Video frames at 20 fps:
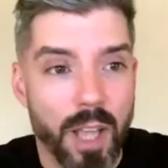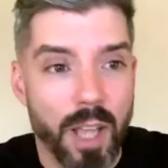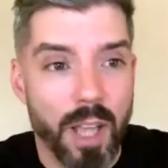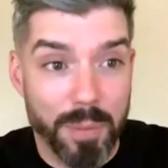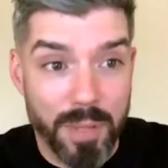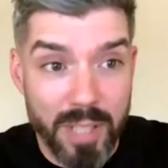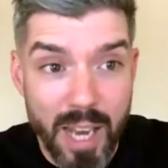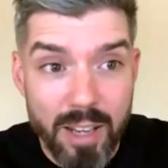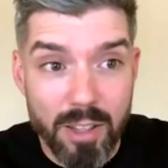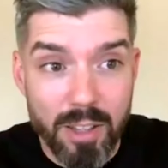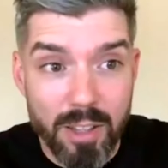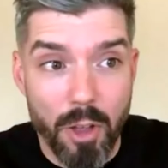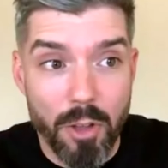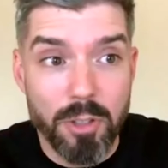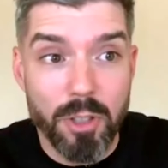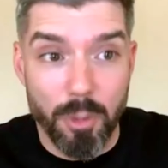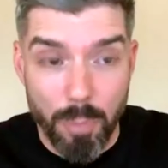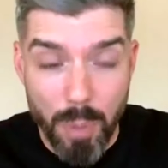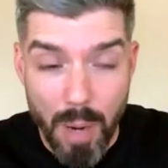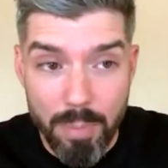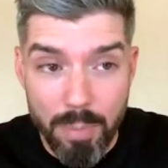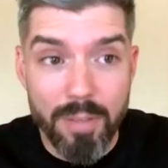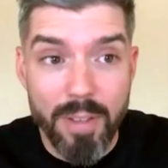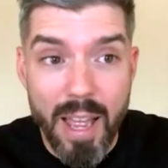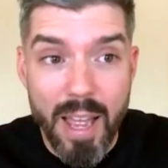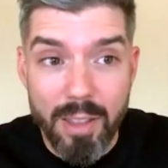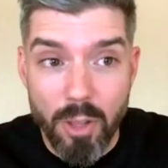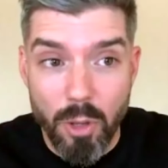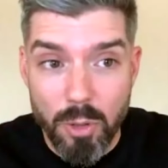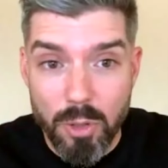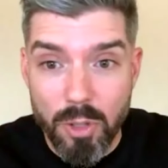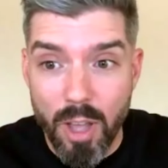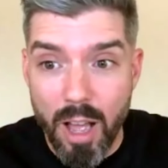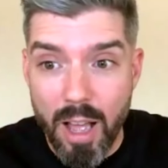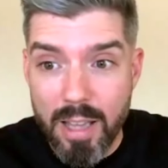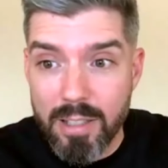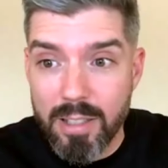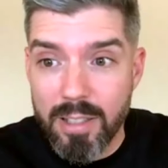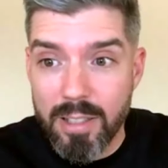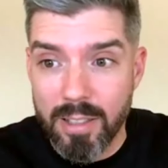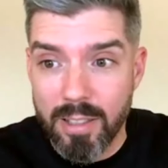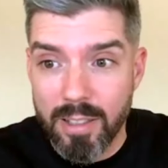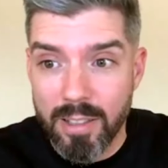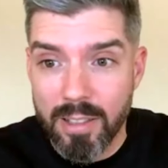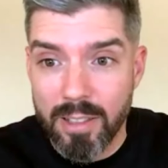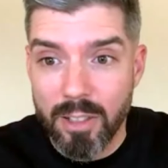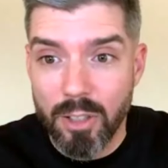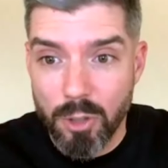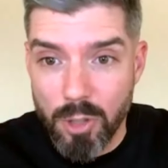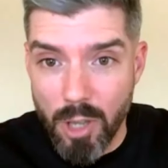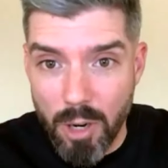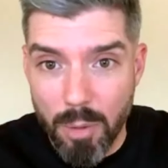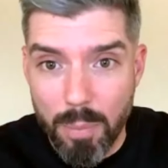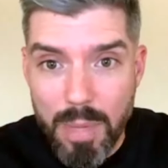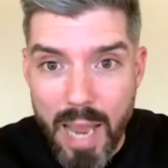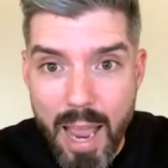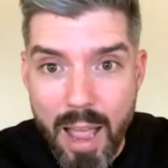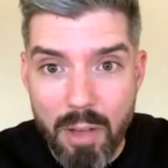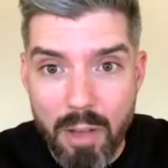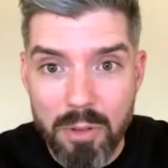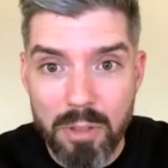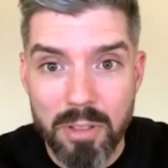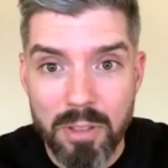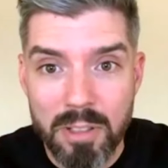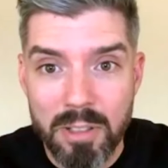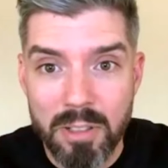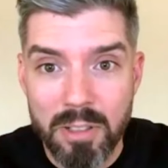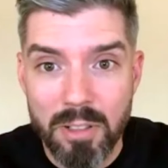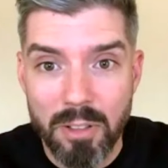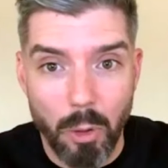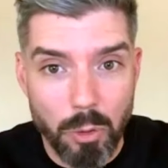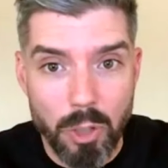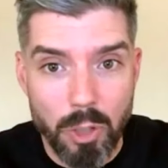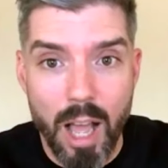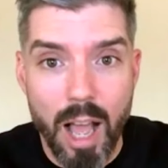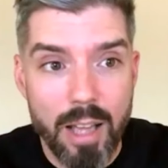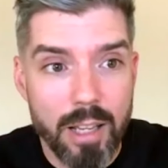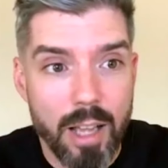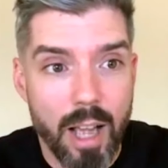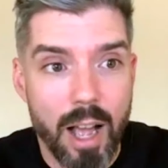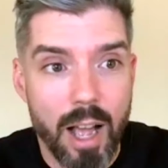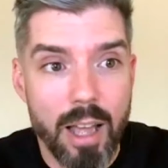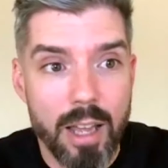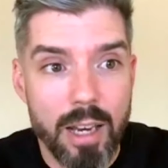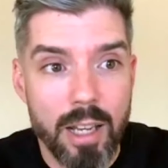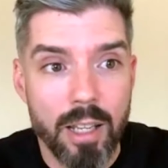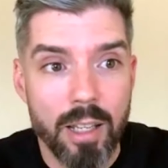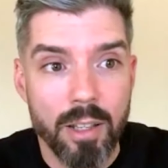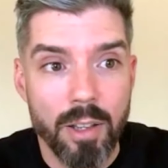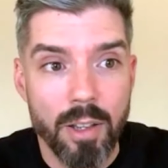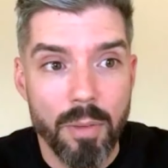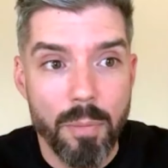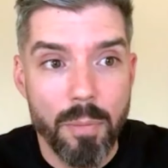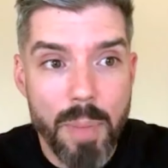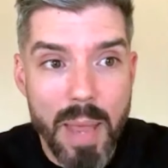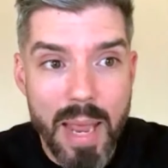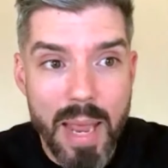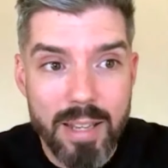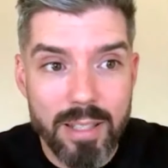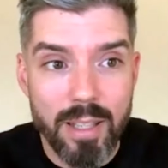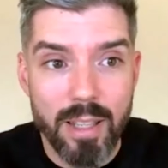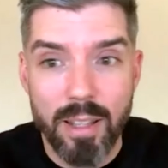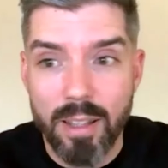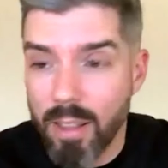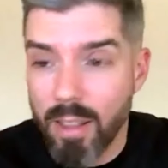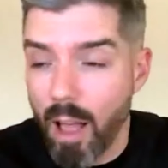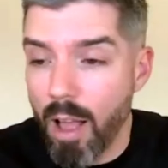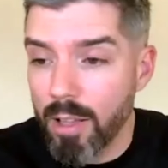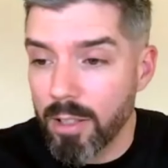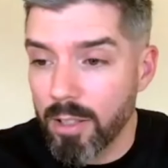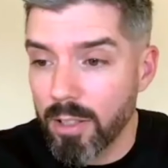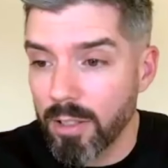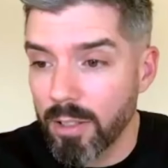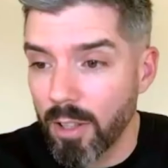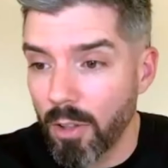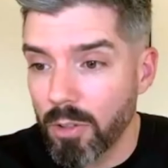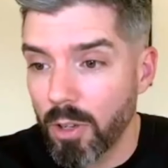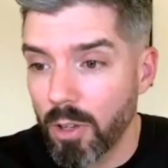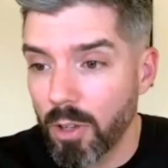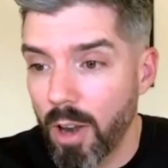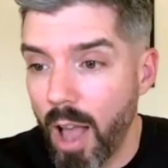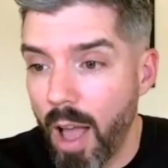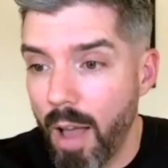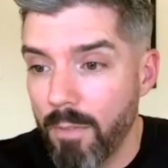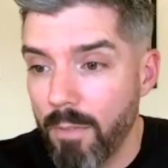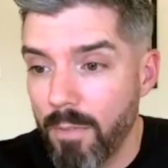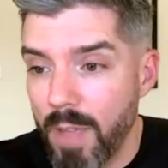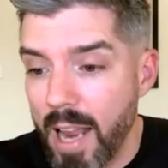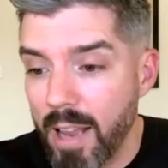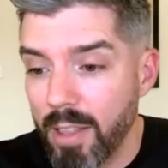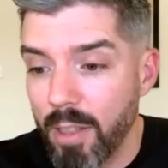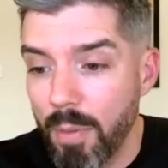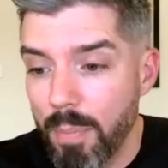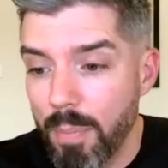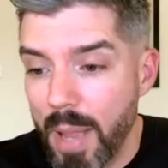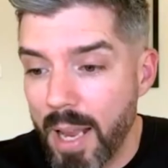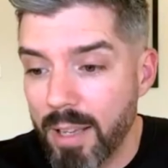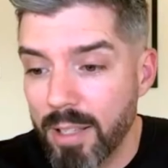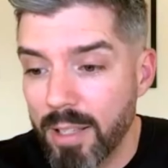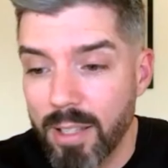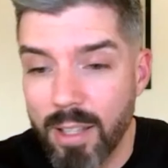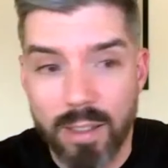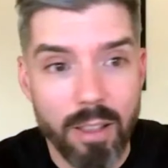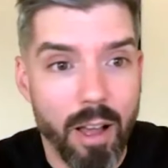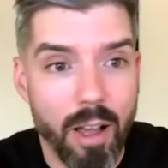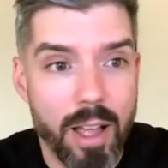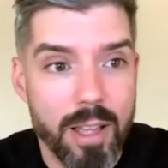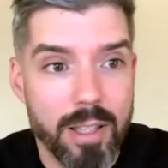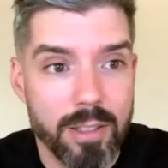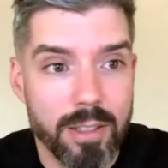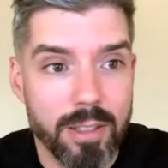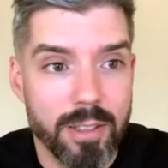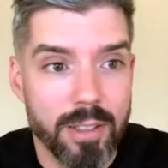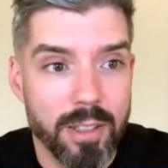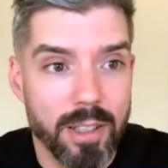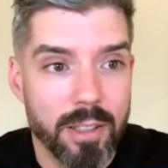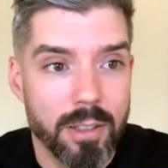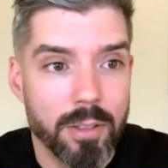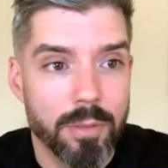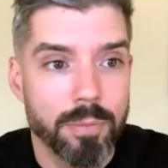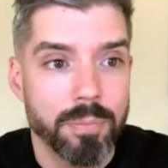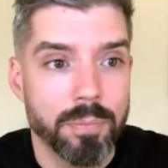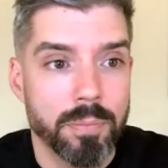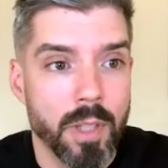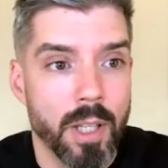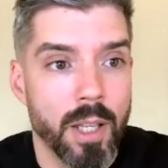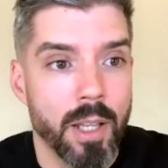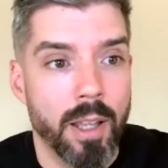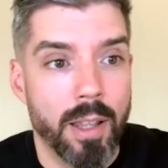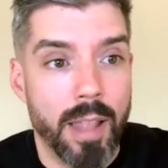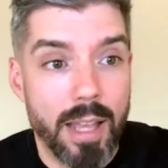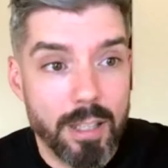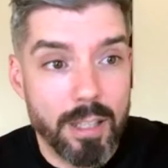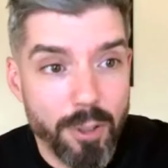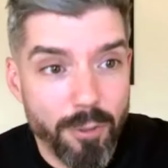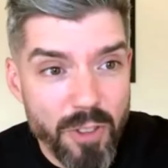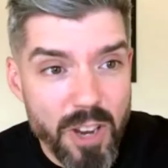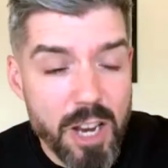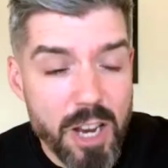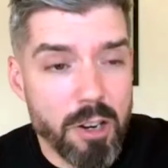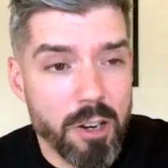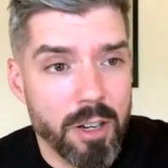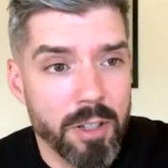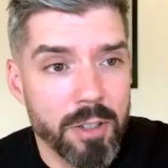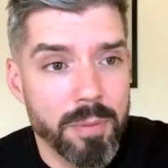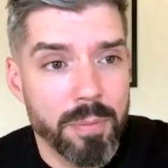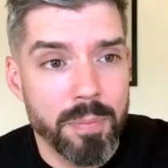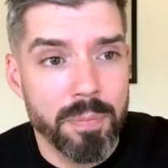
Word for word: I'm saying those, you probably have had those thoughts. Shut them down. Those are not God-based thoughts. Those are not faith-based thoughts. That's fear.